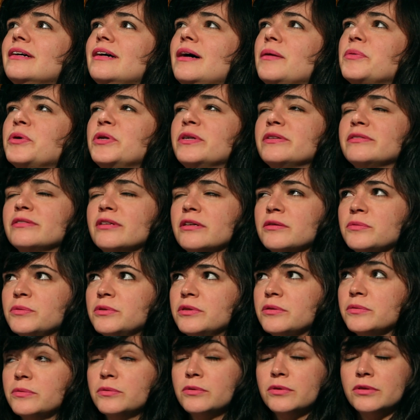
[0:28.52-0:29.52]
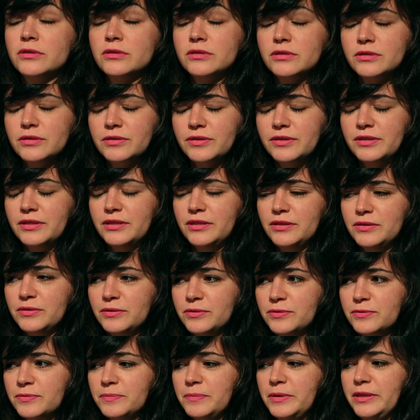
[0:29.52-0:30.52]
I'm gonna start with the worst thing
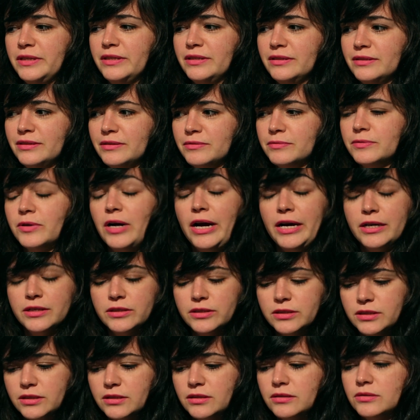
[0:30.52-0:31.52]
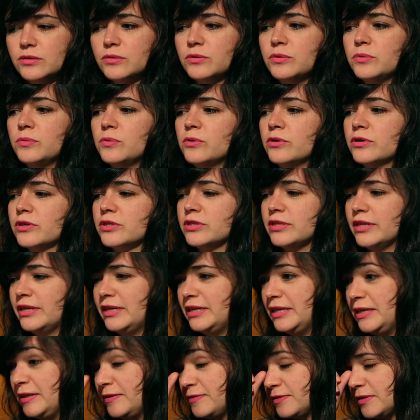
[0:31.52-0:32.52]
of being a writer who works
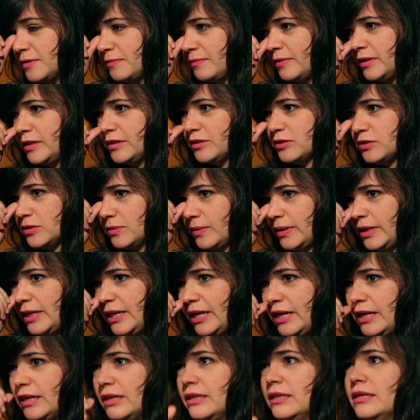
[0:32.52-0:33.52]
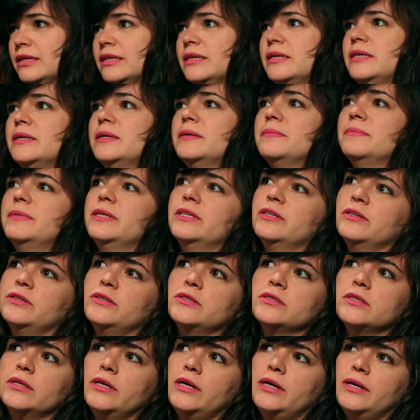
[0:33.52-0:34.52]
and lives in Venezuela,
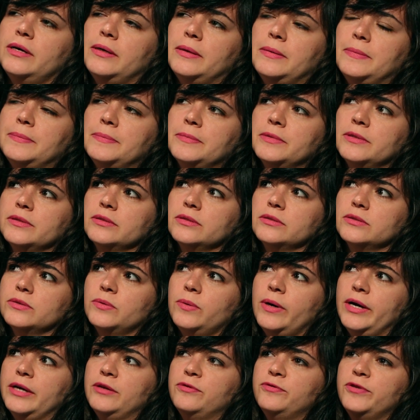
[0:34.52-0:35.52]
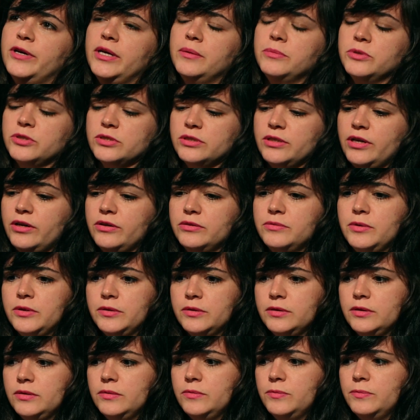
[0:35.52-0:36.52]
because it's quite famous now
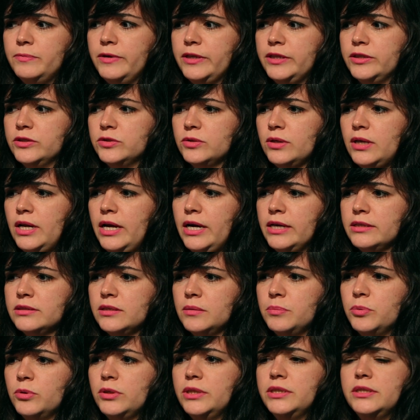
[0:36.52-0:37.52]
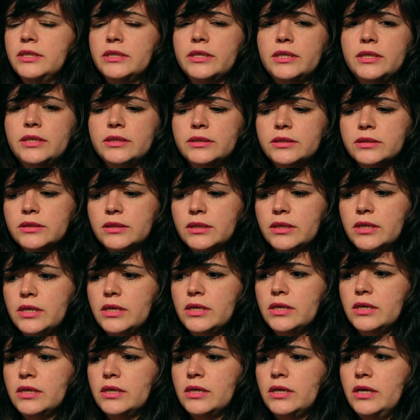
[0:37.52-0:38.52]
that Venezuela has a political and
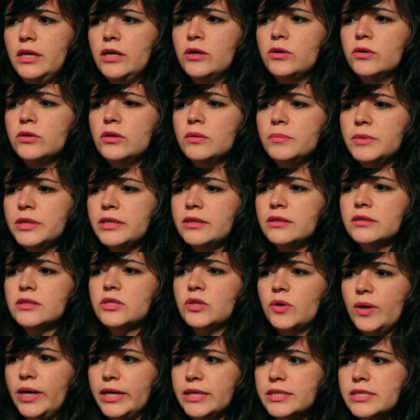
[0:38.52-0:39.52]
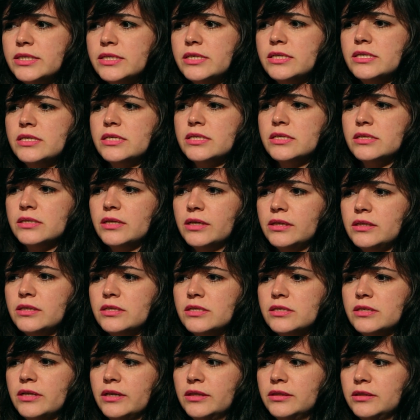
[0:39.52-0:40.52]
economical crisis that
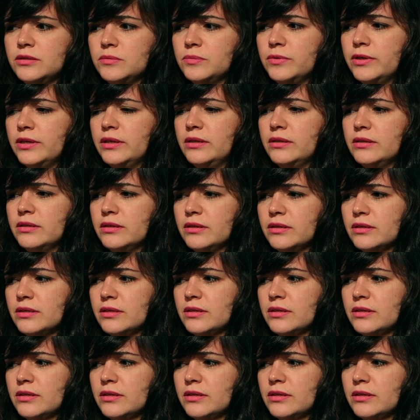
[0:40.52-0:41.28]
started when